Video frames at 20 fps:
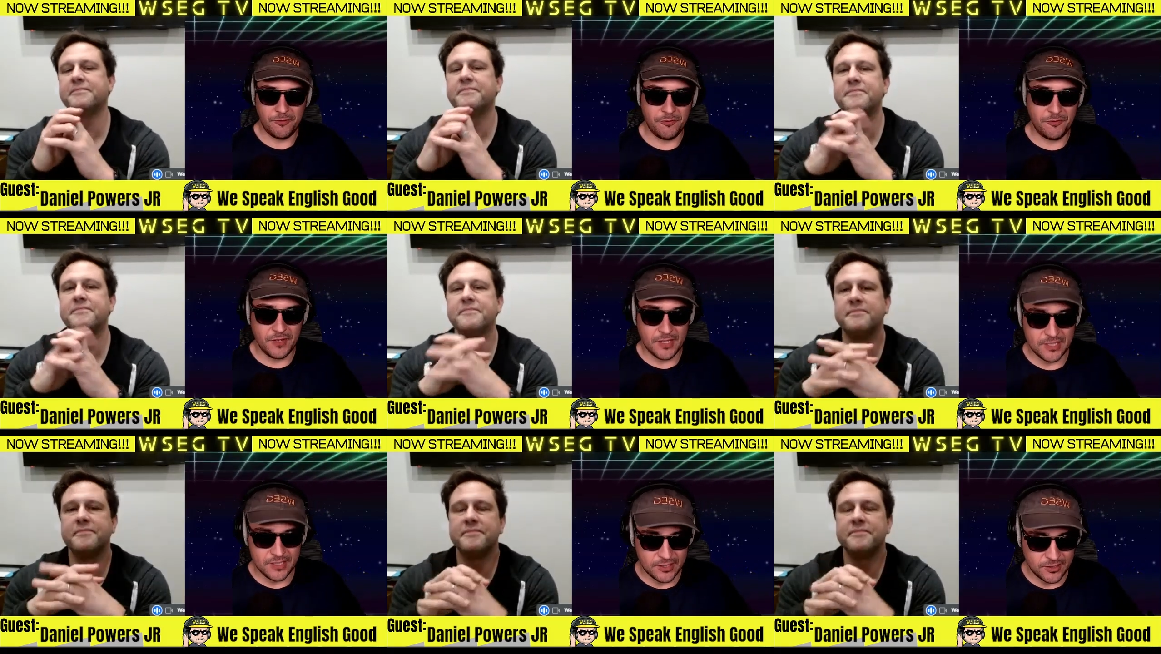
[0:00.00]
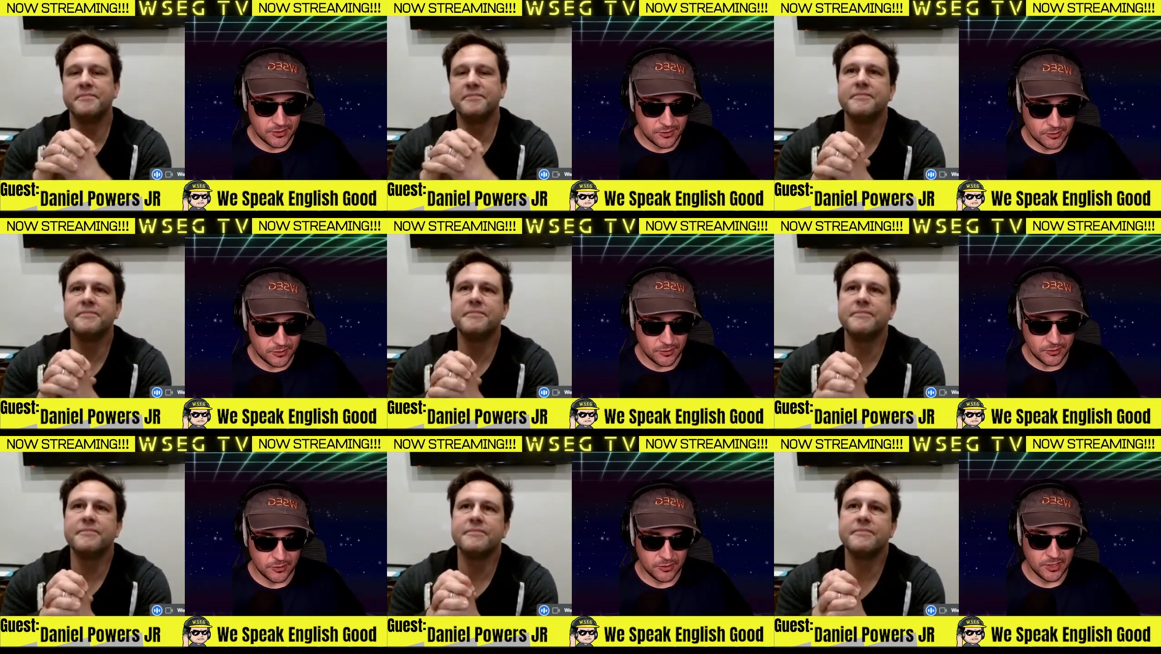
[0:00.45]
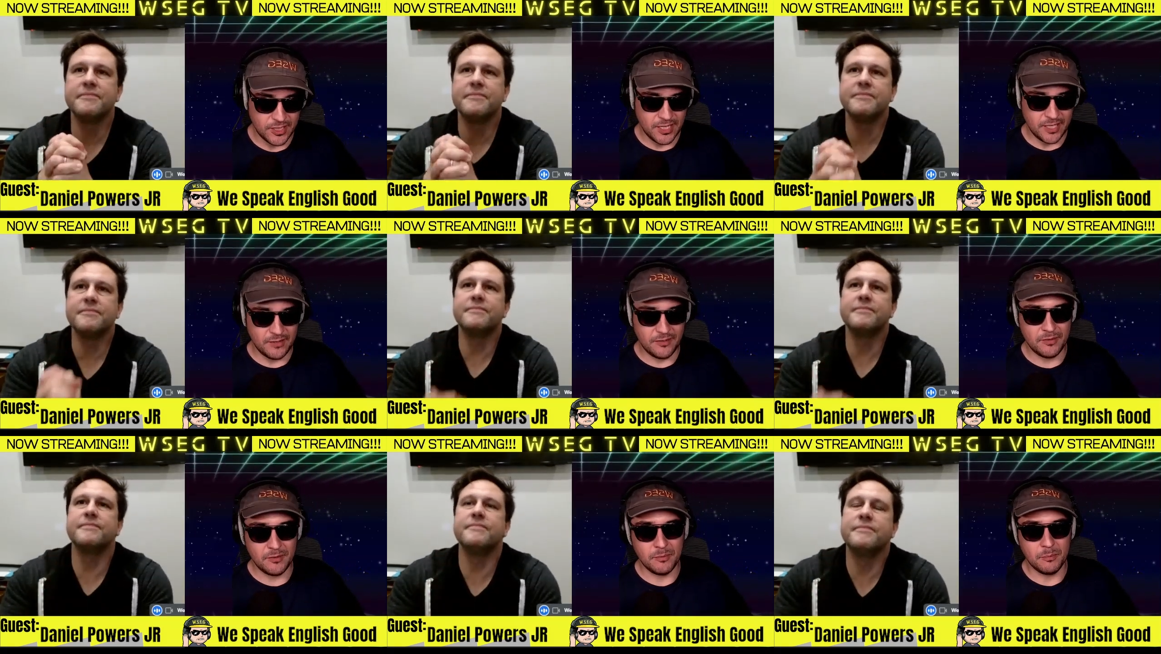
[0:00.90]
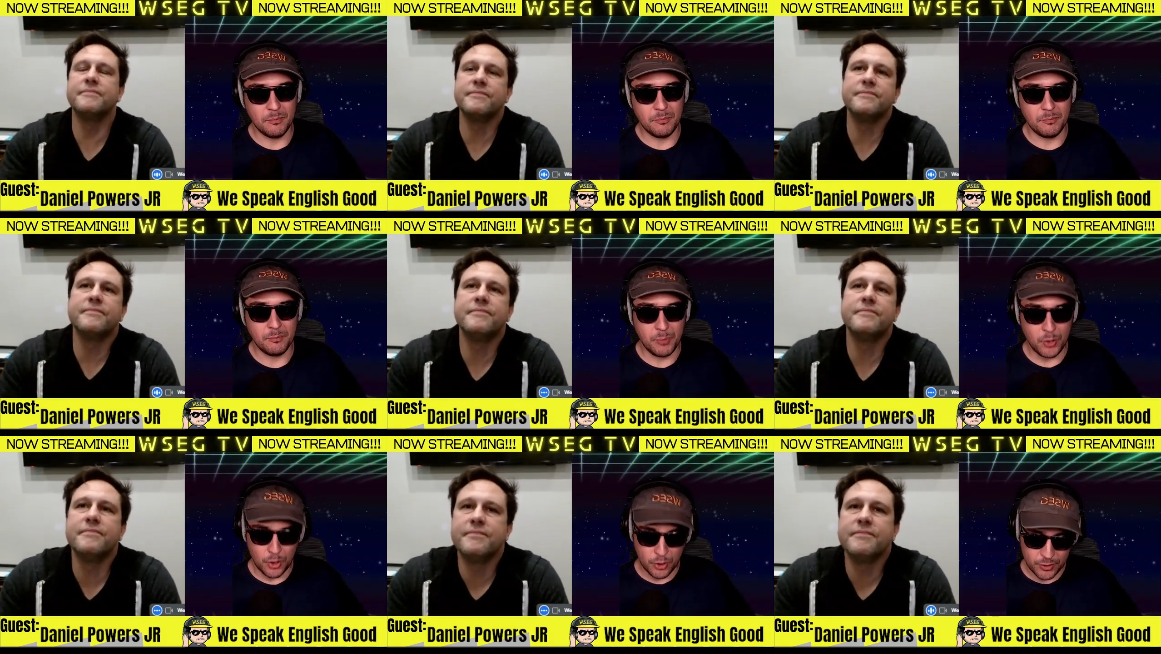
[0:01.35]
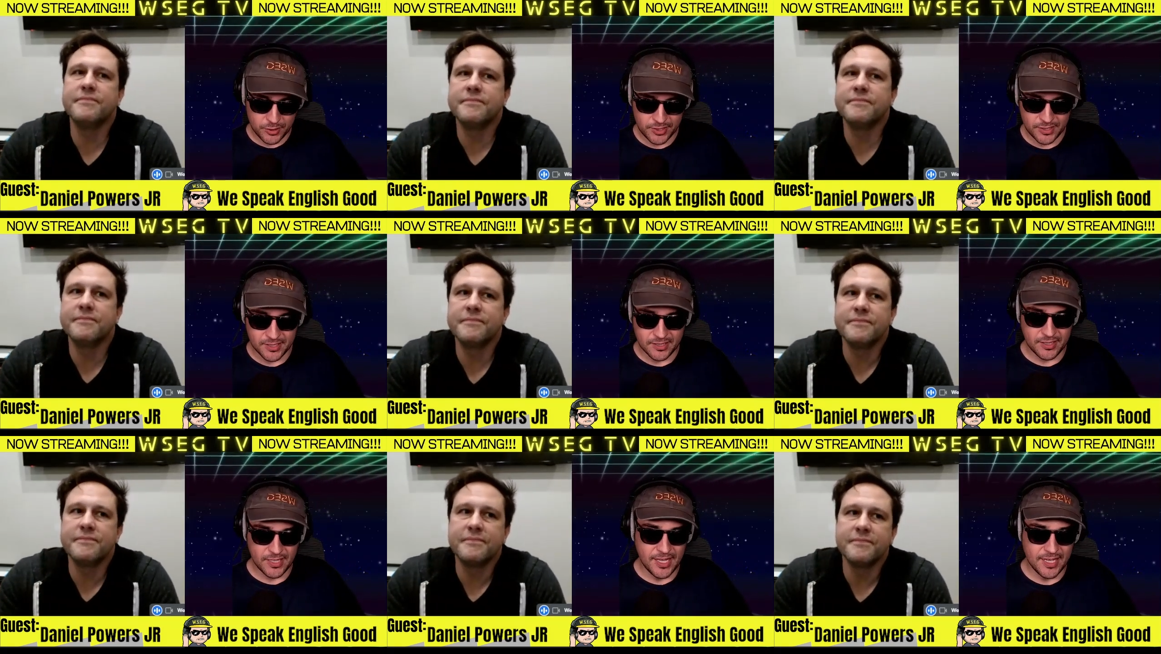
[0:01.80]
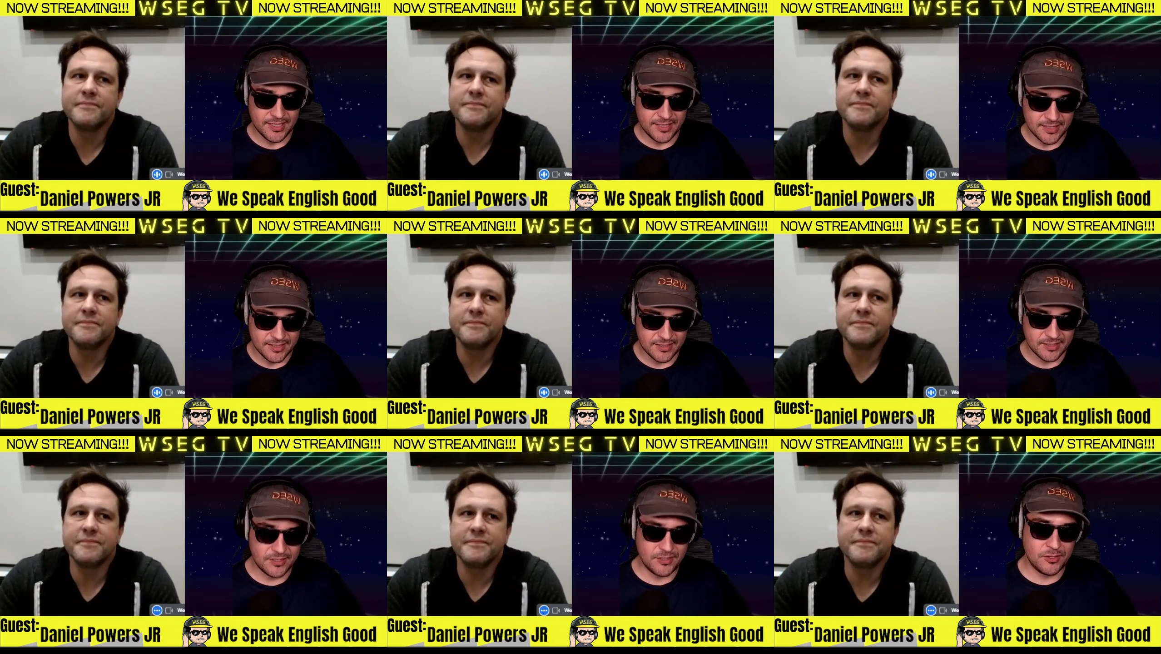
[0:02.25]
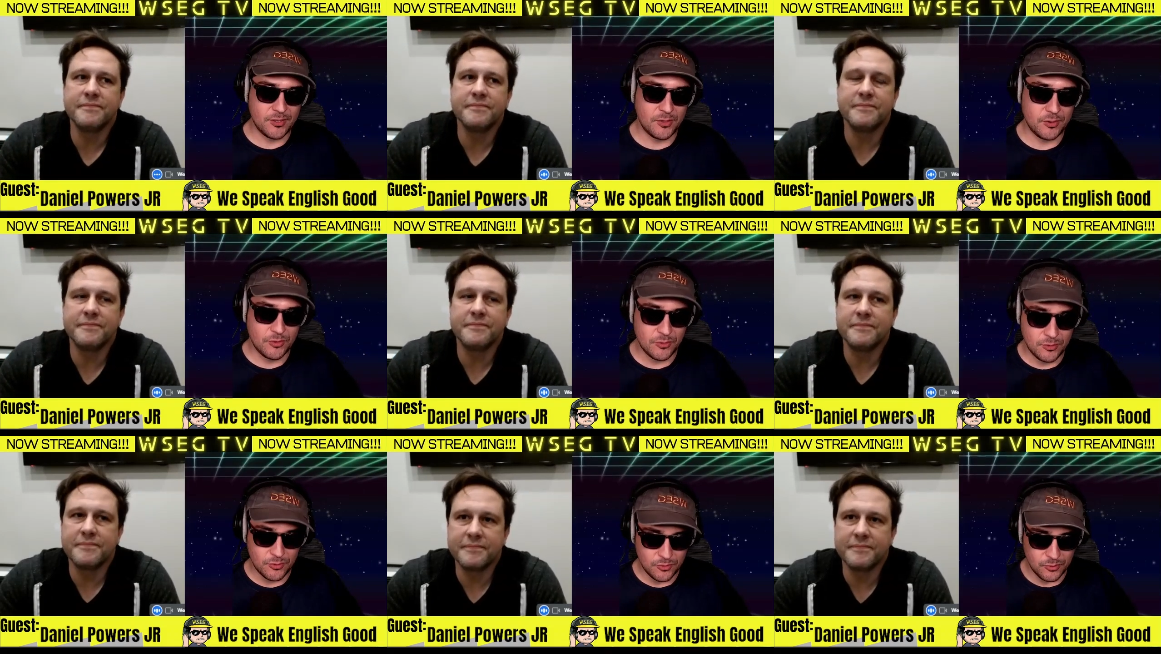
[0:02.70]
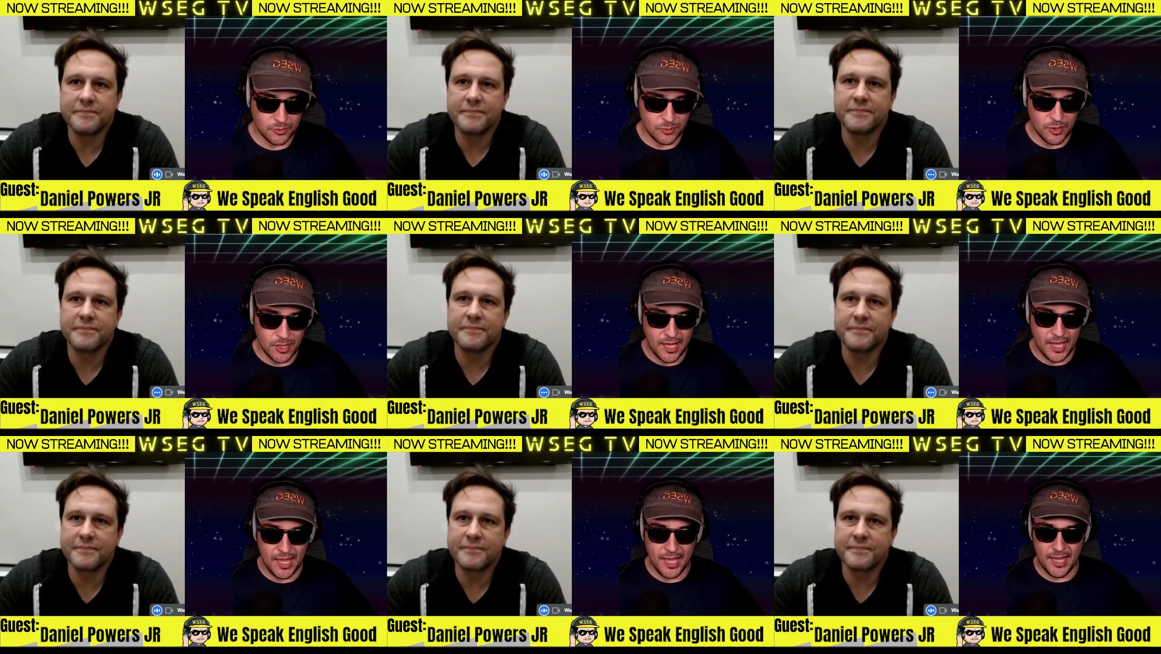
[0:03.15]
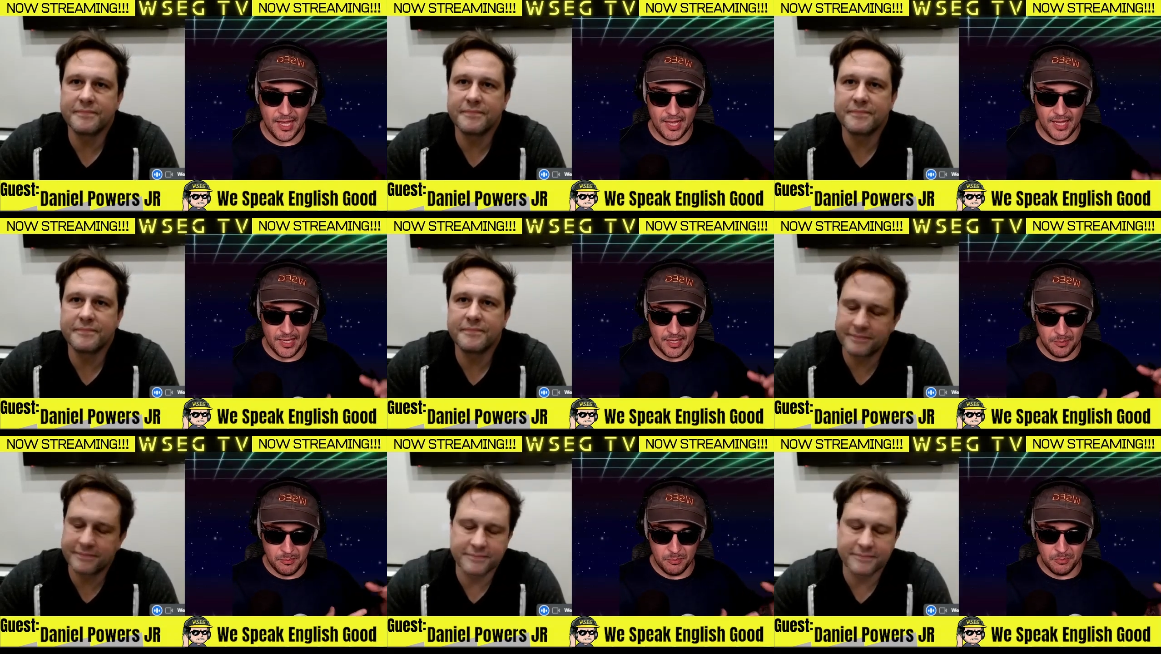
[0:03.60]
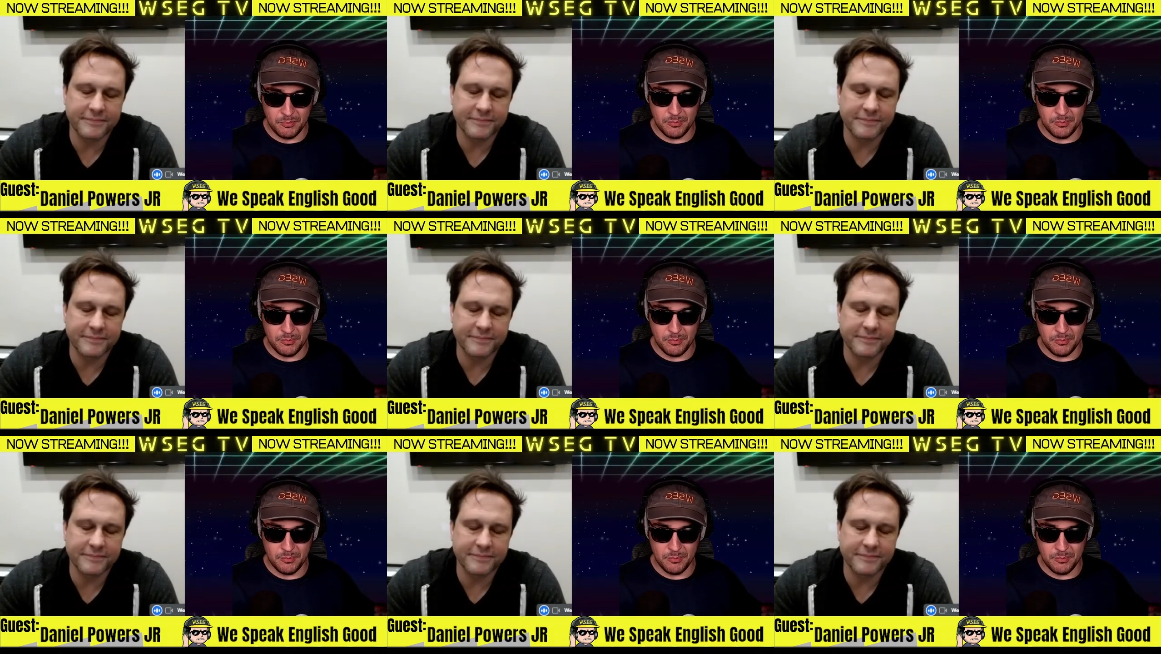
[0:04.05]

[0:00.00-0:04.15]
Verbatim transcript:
Speaker 1: physical in person lessons to a